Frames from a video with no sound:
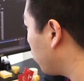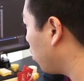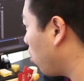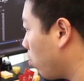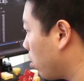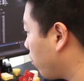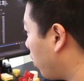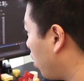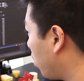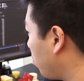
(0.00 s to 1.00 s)
Low is
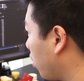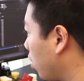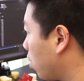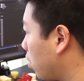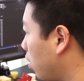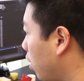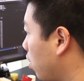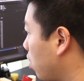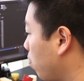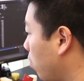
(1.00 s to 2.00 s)
fine, but
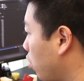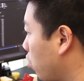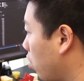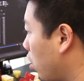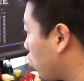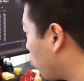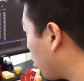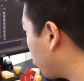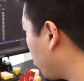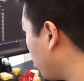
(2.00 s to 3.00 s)
dense, make sure that structure